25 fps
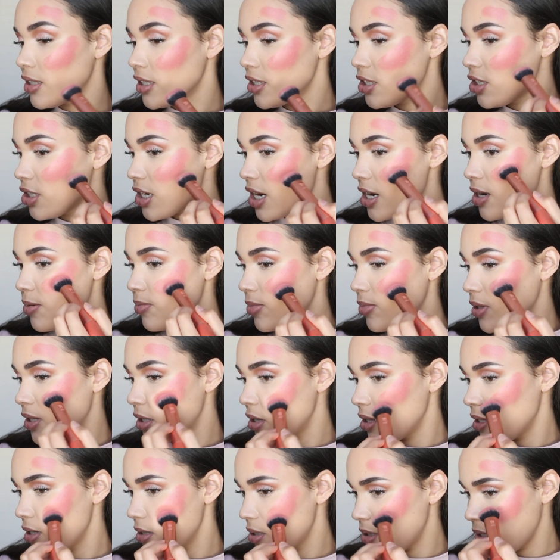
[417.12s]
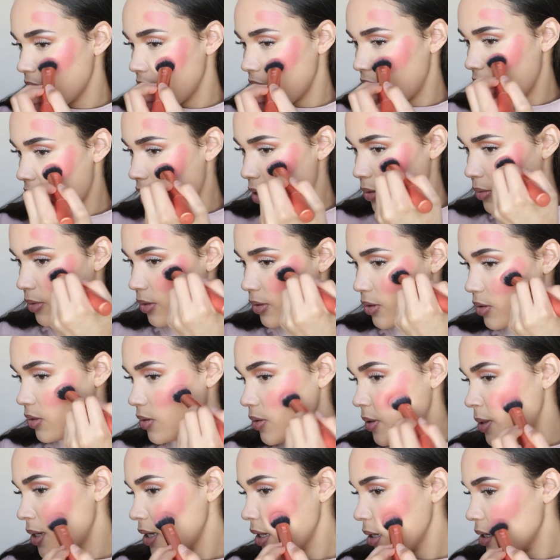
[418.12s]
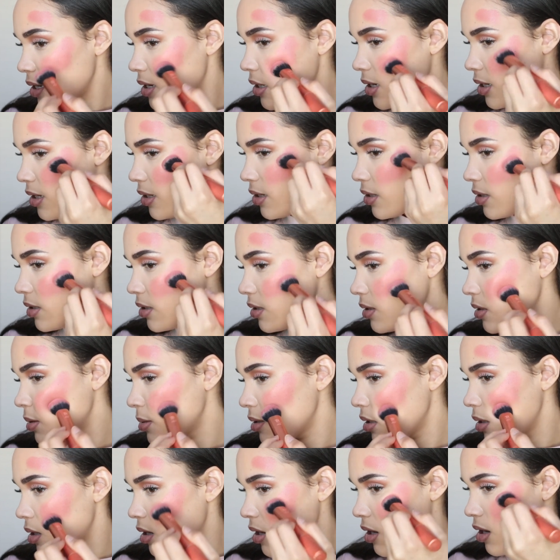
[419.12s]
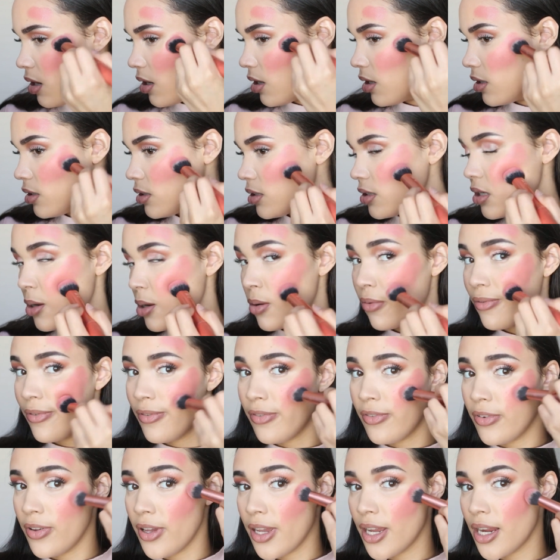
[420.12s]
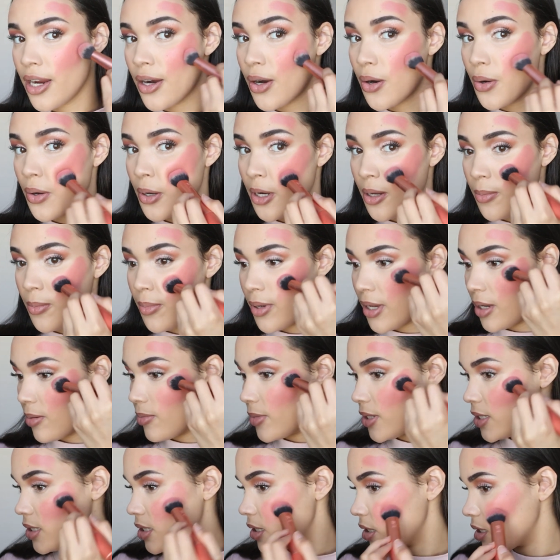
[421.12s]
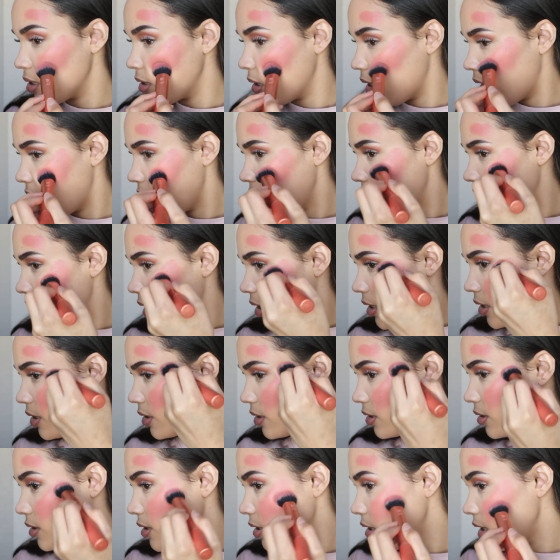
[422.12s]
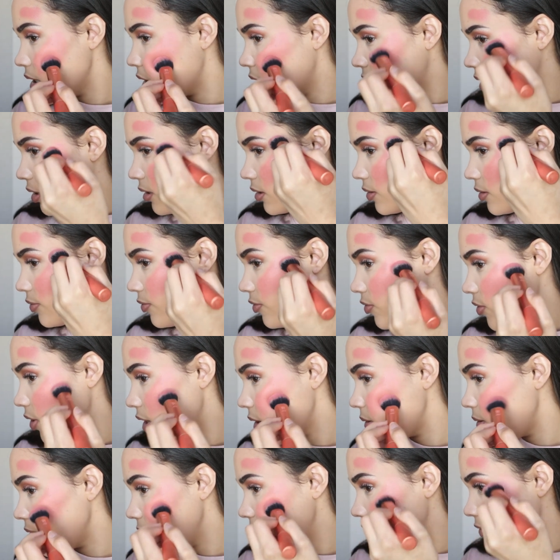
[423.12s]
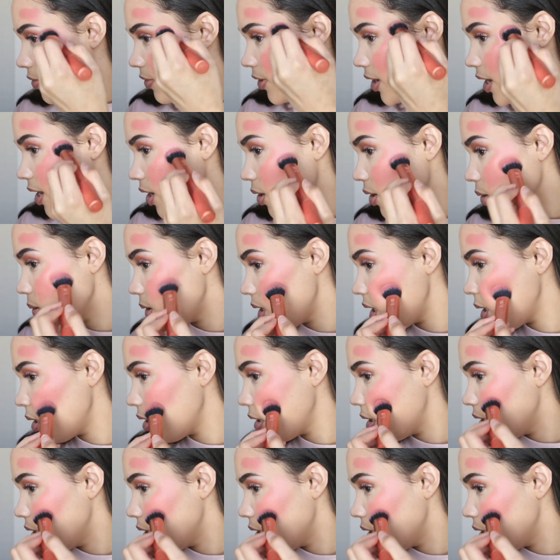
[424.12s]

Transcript: now let's try to blend this side out real quick. So very pigmented, like y'all, very, very.